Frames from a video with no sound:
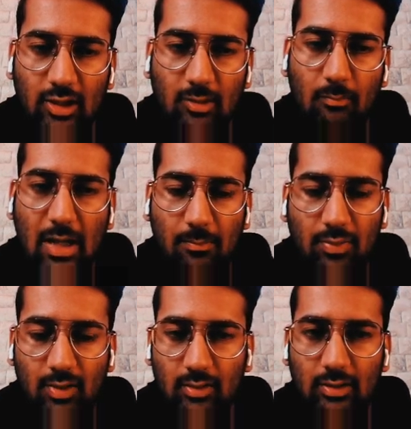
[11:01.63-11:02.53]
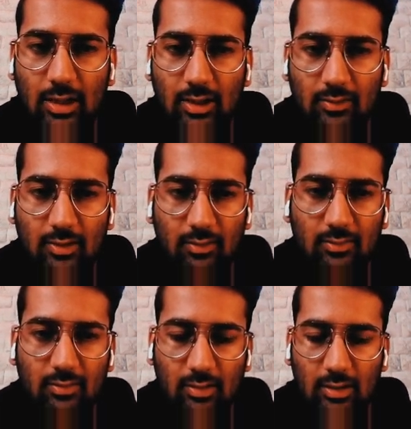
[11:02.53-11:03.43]
the map, that is
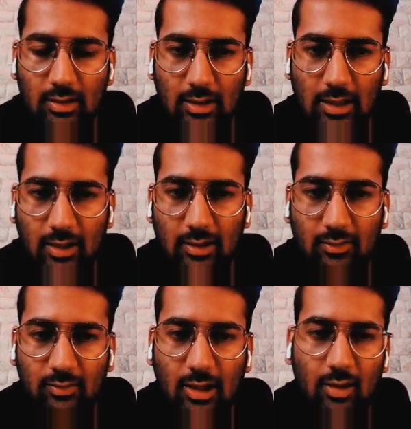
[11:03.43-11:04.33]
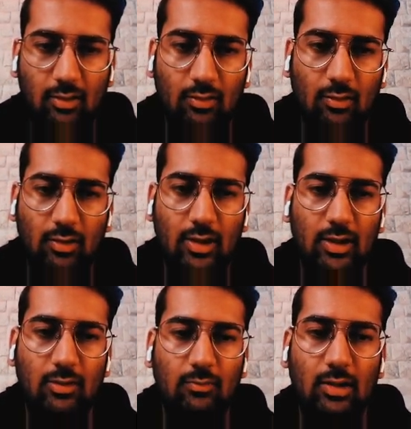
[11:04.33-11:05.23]
this, and the start
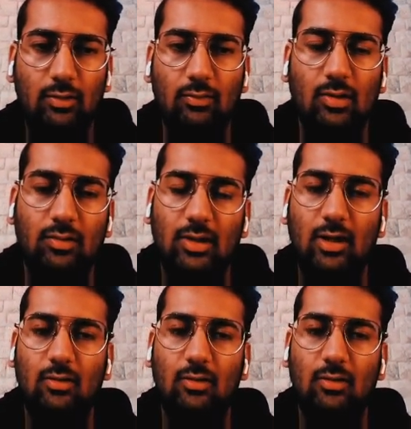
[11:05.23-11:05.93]
already value, the start